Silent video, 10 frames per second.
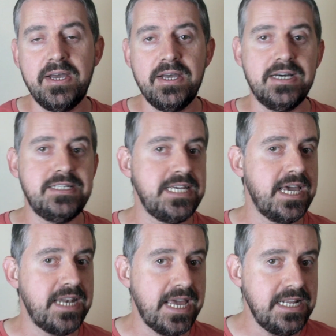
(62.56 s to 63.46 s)
Her
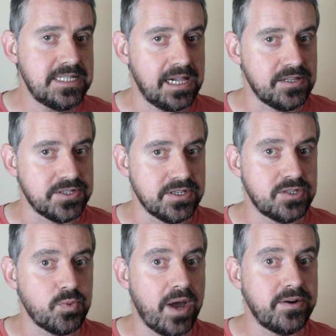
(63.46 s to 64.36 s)
DNA tells
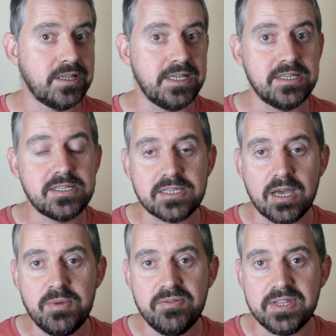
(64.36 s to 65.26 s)
us where at least
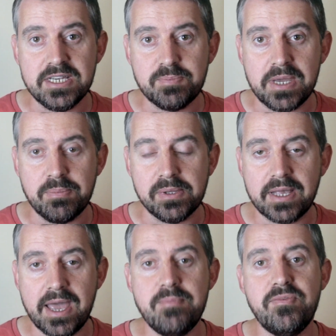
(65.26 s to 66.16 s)
some of these people
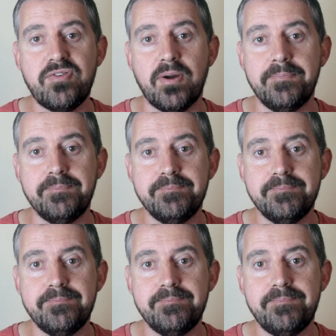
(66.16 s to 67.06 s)
came from.
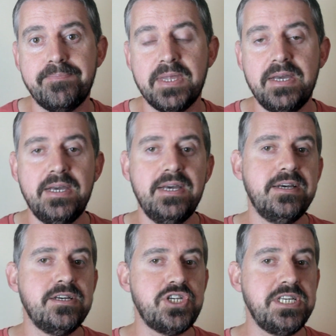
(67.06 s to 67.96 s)

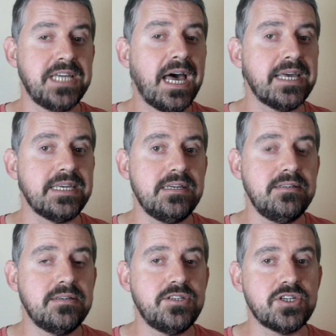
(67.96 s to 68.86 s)
She
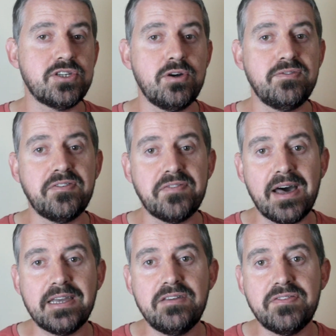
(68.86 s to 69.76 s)
died just over
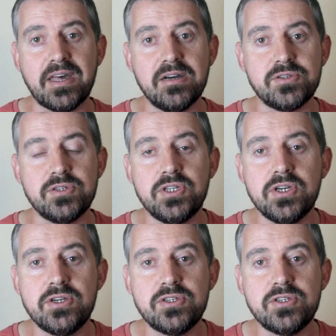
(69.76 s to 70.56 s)
5,000 years